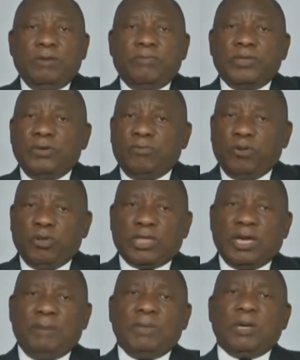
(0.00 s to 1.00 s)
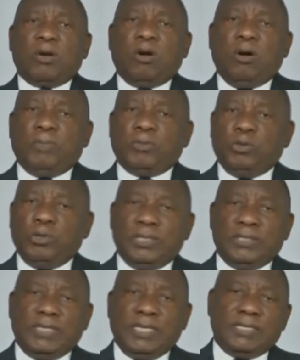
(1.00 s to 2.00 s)
For the forthcoming
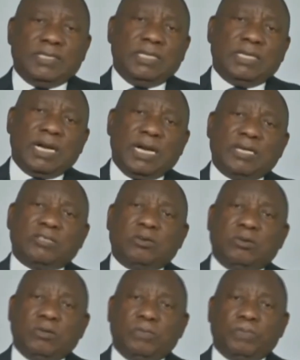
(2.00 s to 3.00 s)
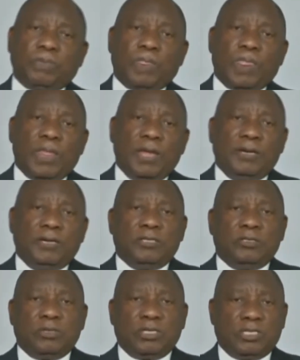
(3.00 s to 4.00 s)
COP26 in Glasgow,
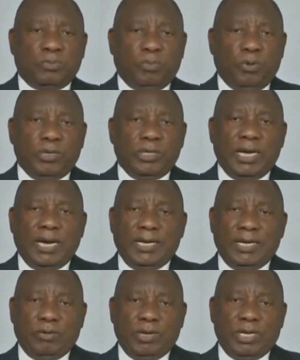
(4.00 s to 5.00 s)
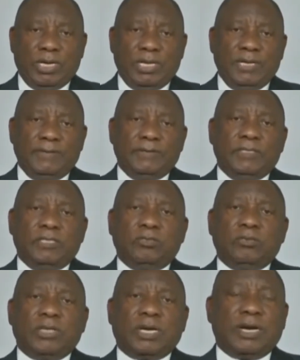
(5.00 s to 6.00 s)
to respond adequately
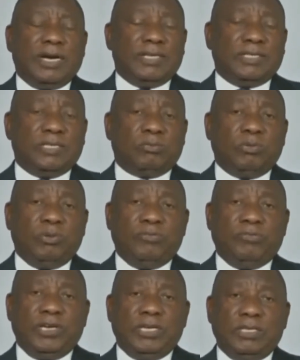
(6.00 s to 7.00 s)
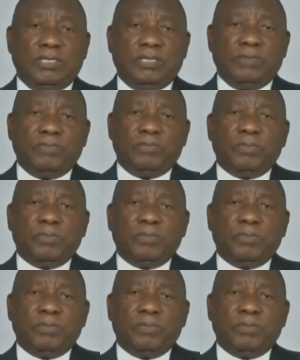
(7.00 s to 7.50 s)
to the crisis we face